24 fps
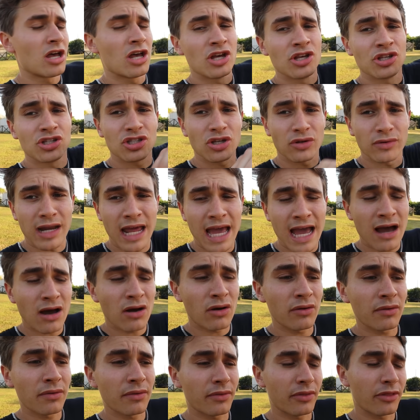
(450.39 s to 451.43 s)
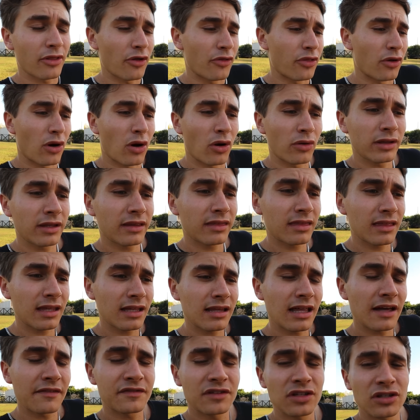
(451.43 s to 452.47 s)
So now, the only thing
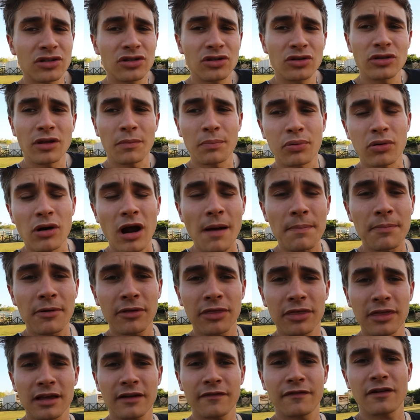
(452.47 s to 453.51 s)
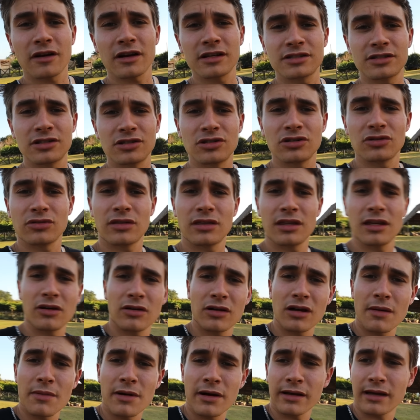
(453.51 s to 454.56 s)
left to do, the proper thing for us to do, Theo,
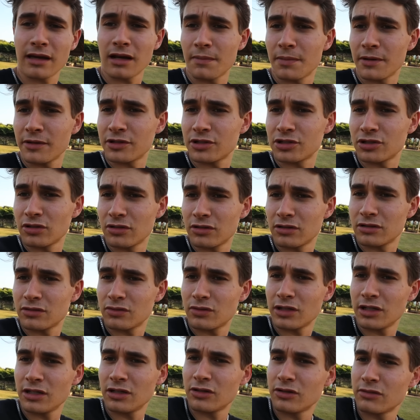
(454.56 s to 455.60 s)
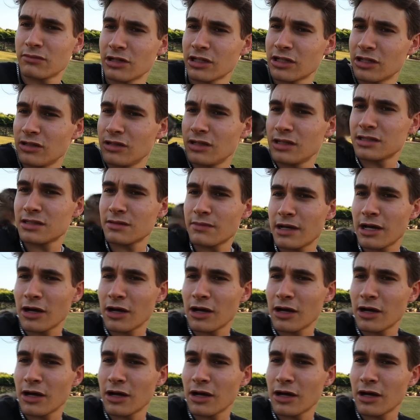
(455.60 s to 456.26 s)
come on, get up on the shoulders. What are you doing, monkey? You need some